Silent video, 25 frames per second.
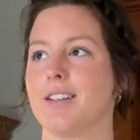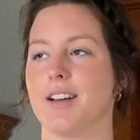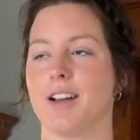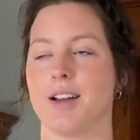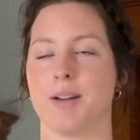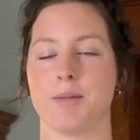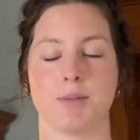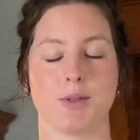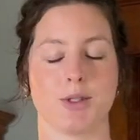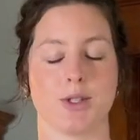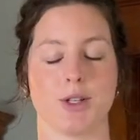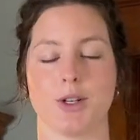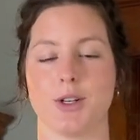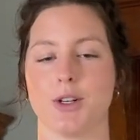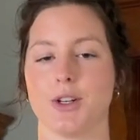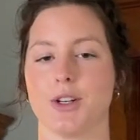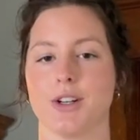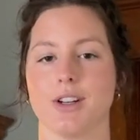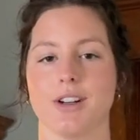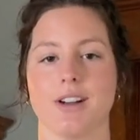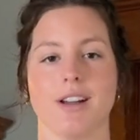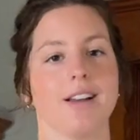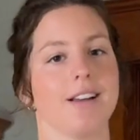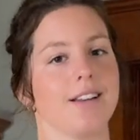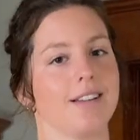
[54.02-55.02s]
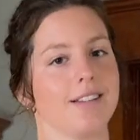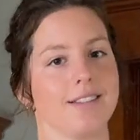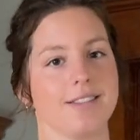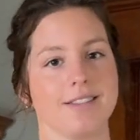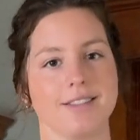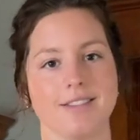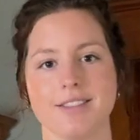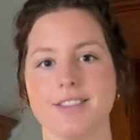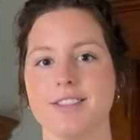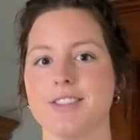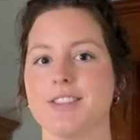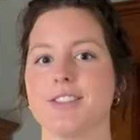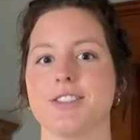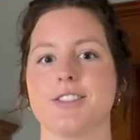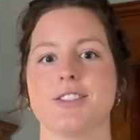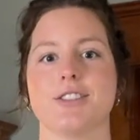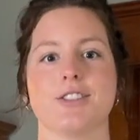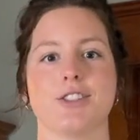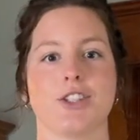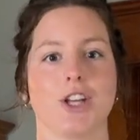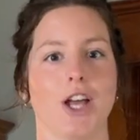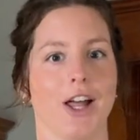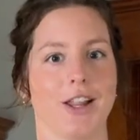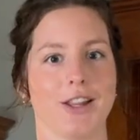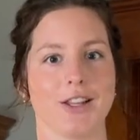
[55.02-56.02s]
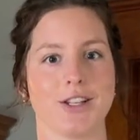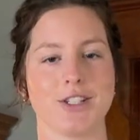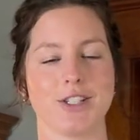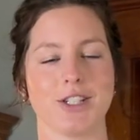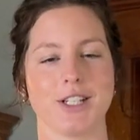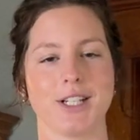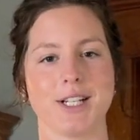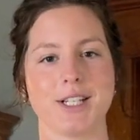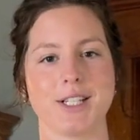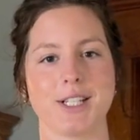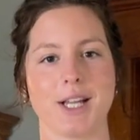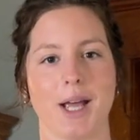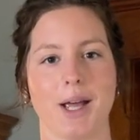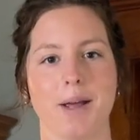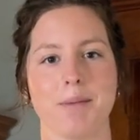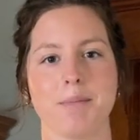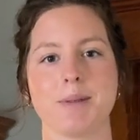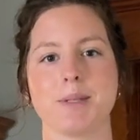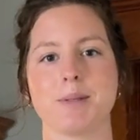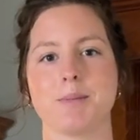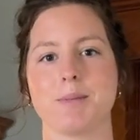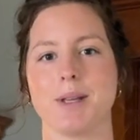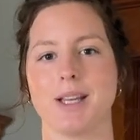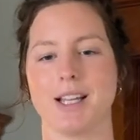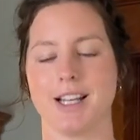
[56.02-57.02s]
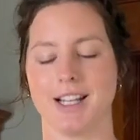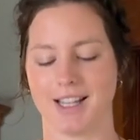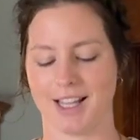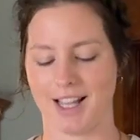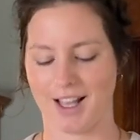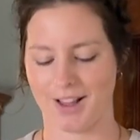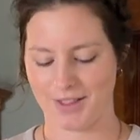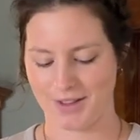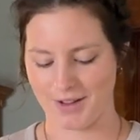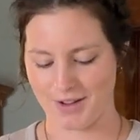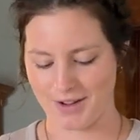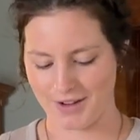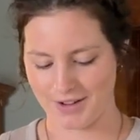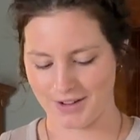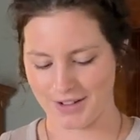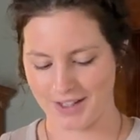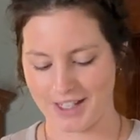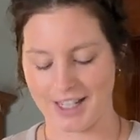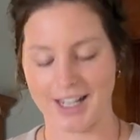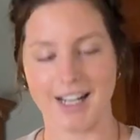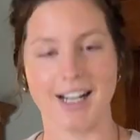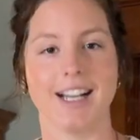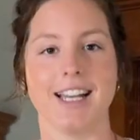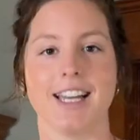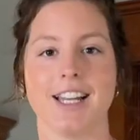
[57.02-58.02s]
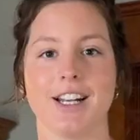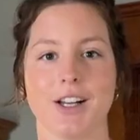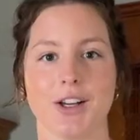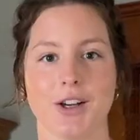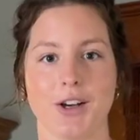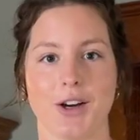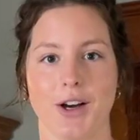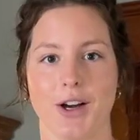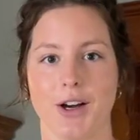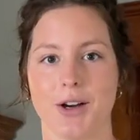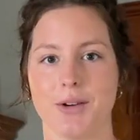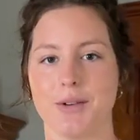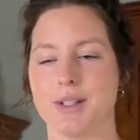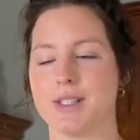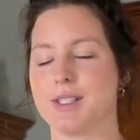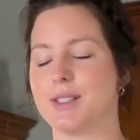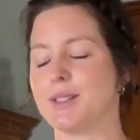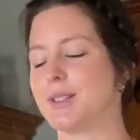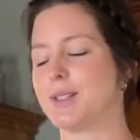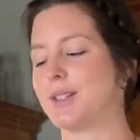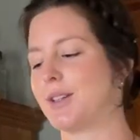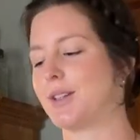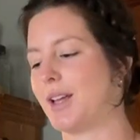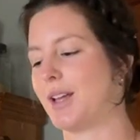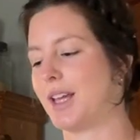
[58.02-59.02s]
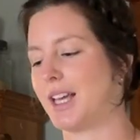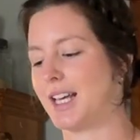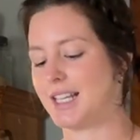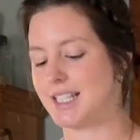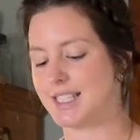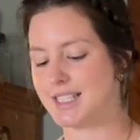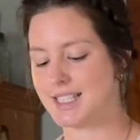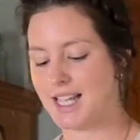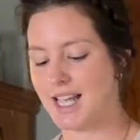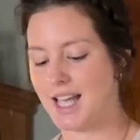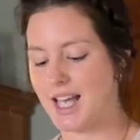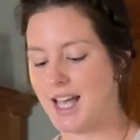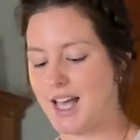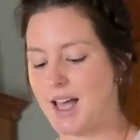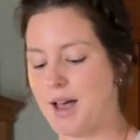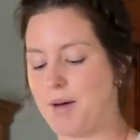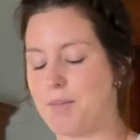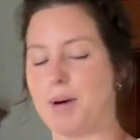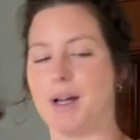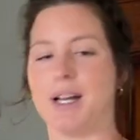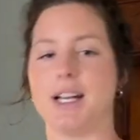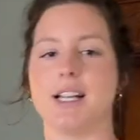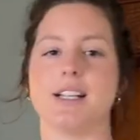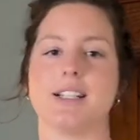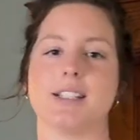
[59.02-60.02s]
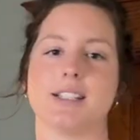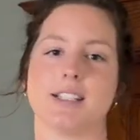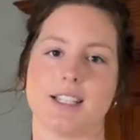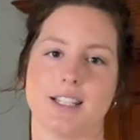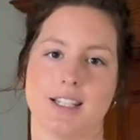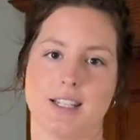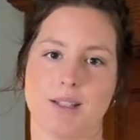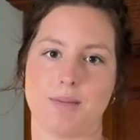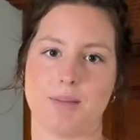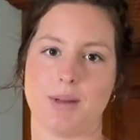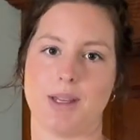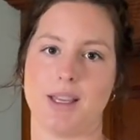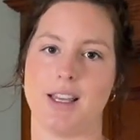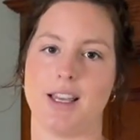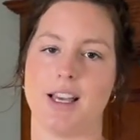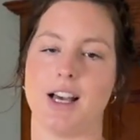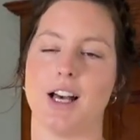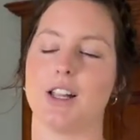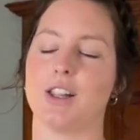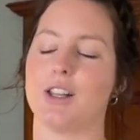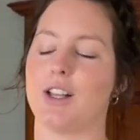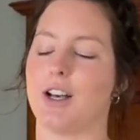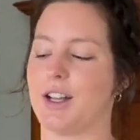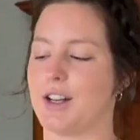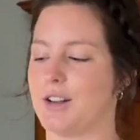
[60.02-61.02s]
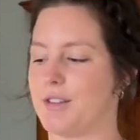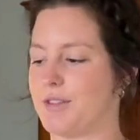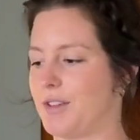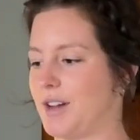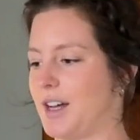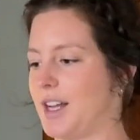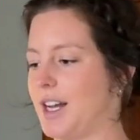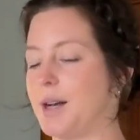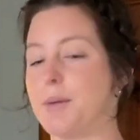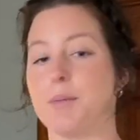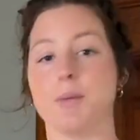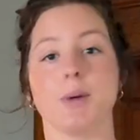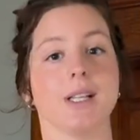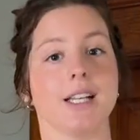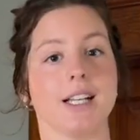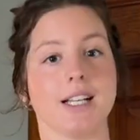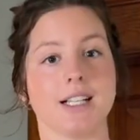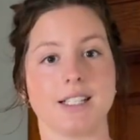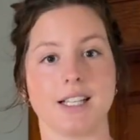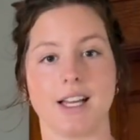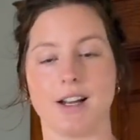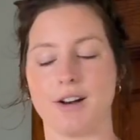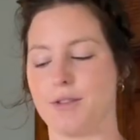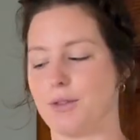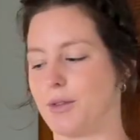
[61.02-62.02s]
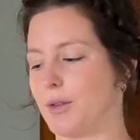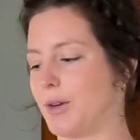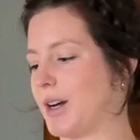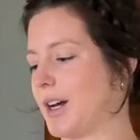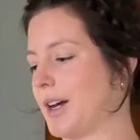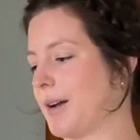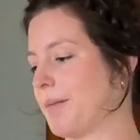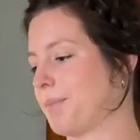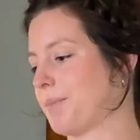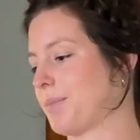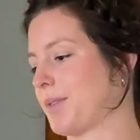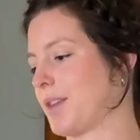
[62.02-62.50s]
I'm sure, challenging at times being in that long in a car with the little kids, but it is going to be a lot of fun. I'm really excited for it.